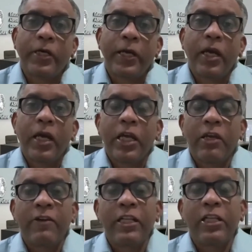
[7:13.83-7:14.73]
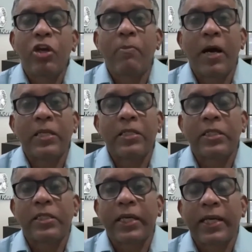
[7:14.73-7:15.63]
Okay. Even in your
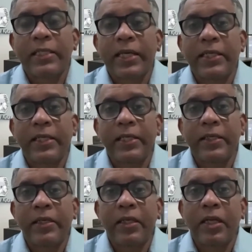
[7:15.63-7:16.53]
master's that I said earlier,